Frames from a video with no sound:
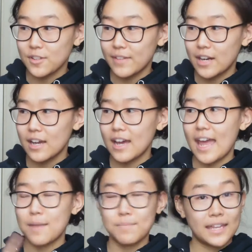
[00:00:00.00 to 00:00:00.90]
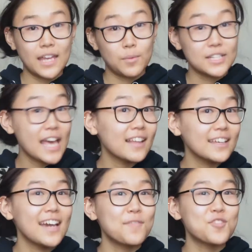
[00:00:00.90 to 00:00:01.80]
Silvera and Becky
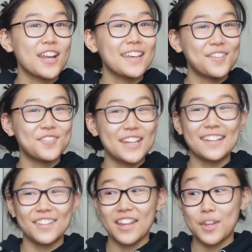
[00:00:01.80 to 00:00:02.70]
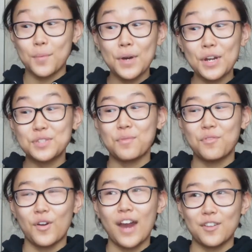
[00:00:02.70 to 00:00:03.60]
Albertalli. I'm trying to read a lot of their books
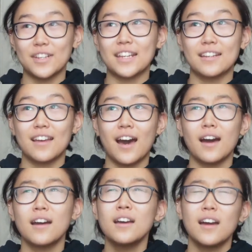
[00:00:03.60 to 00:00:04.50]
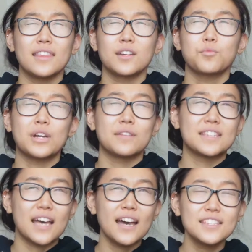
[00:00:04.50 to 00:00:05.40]
before I read, I think, What If
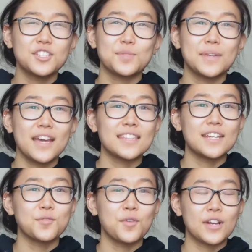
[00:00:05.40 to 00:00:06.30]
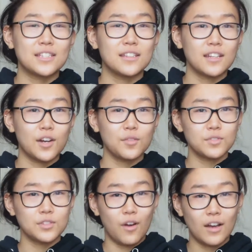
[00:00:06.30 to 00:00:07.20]
It's Us, just because I don't want to,
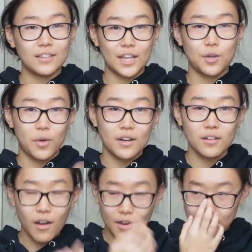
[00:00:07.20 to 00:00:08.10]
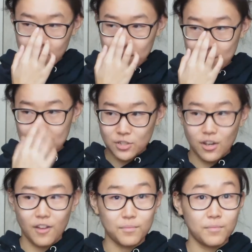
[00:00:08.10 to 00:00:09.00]
not like one author, but then be turned
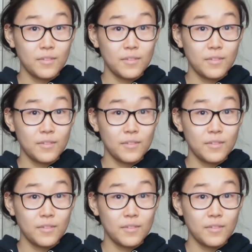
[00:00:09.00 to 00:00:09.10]
off